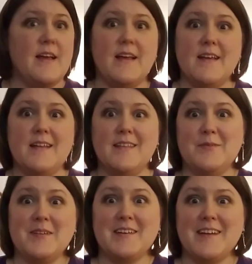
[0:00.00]
And then
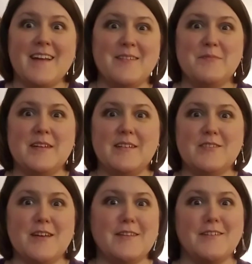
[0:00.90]
we can kind of meet
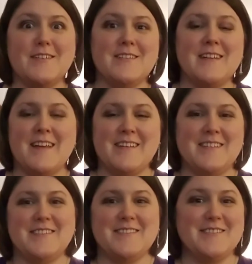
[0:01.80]
each other and,
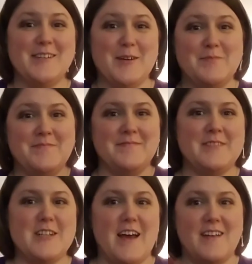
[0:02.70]

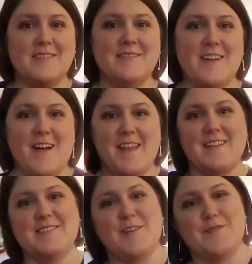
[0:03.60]
chat and all
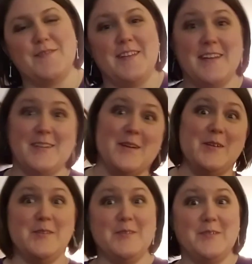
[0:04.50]
that stuff. And then
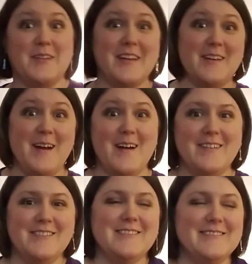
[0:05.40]
go look at yarn.